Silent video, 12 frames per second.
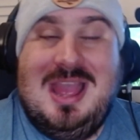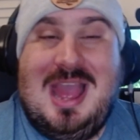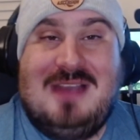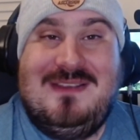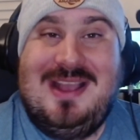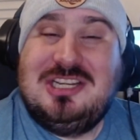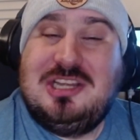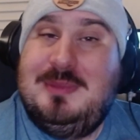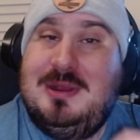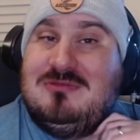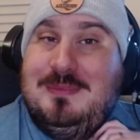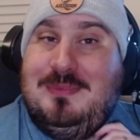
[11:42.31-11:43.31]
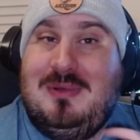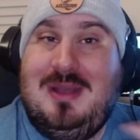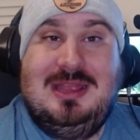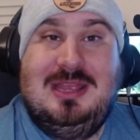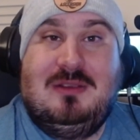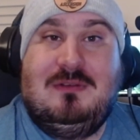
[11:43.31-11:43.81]
I've actually been
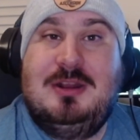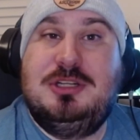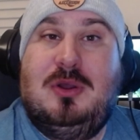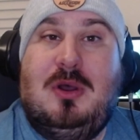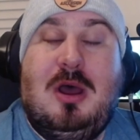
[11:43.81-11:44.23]
replaying the original